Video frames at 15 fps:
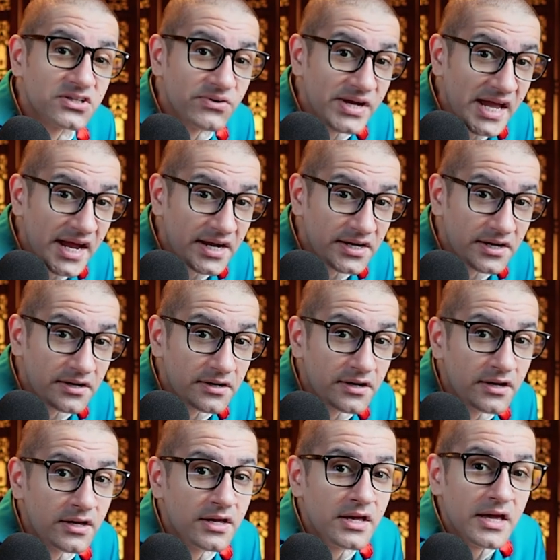created
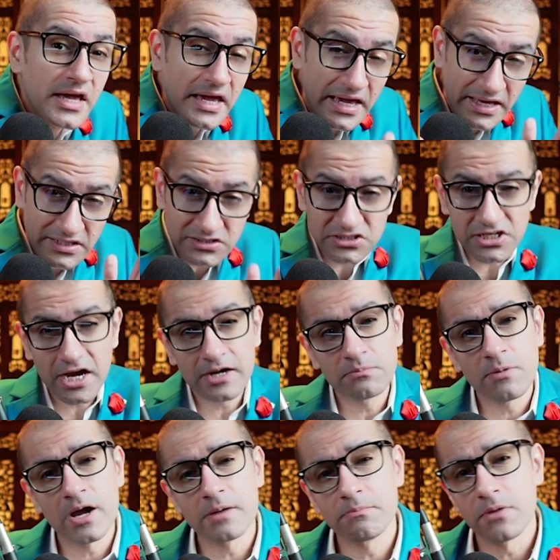
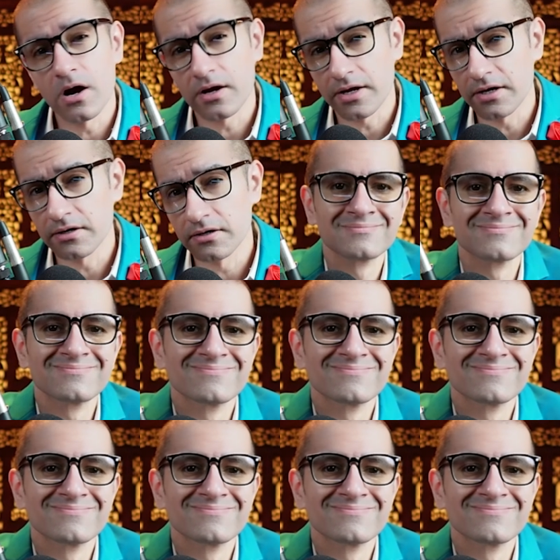inside my bucket.